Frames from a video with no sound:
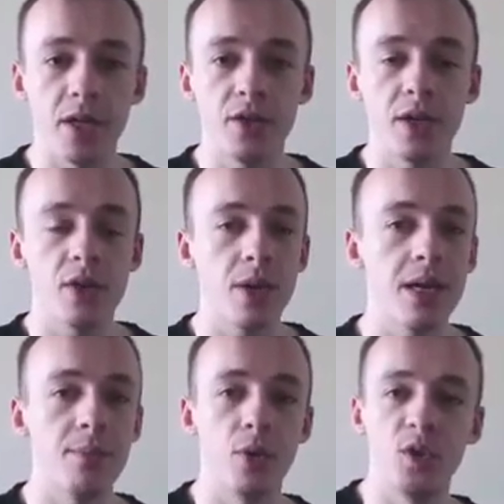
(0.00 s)
because you can
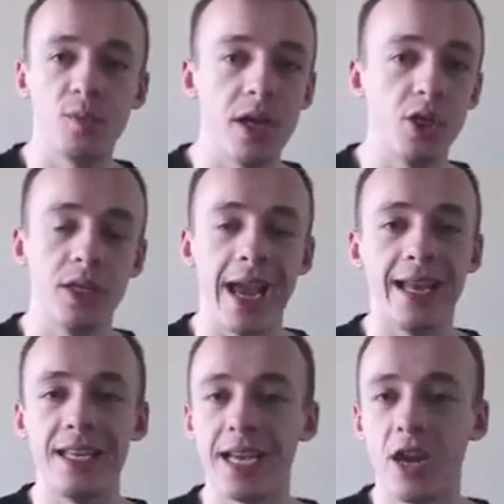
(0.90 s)
create a bonus page in
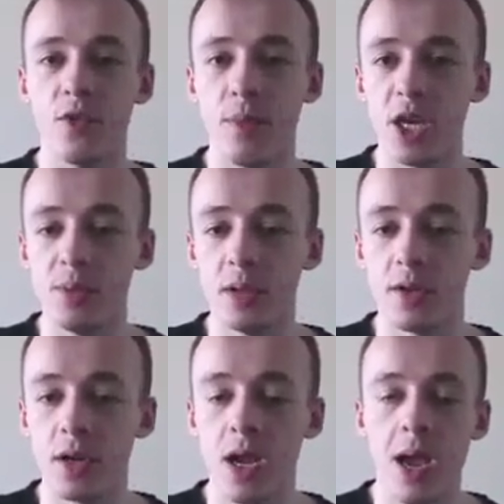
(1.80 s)
any kind of page
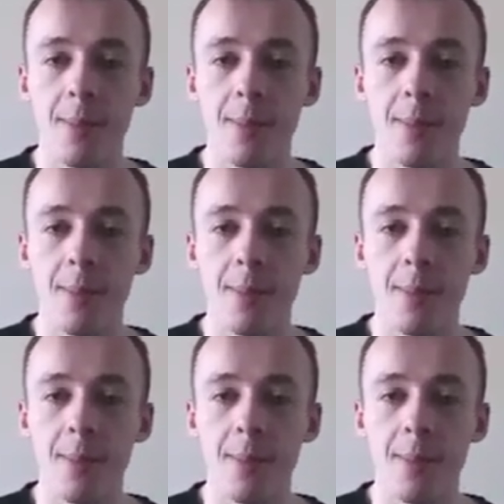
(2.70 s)
builder,